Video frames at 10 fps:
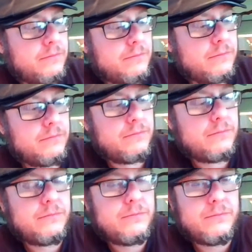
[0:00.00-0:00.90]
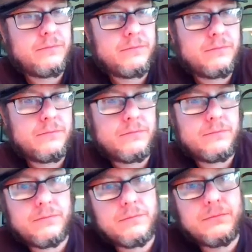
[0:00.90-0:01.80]

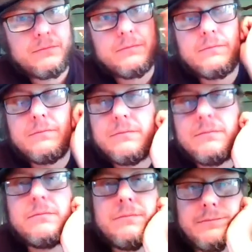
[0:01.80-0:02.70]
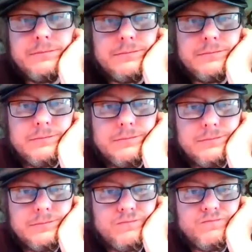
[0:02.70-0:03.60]

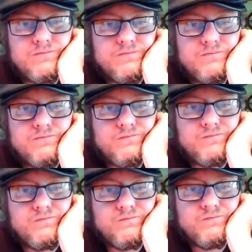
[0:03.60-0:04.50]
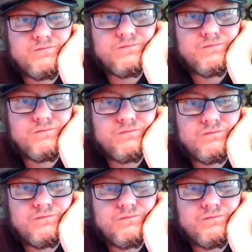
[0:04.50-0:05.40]

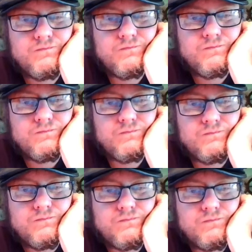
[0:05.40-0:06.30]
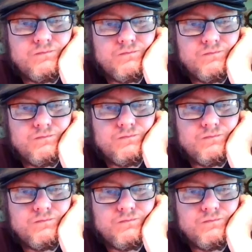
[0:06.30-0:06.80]
[no speech]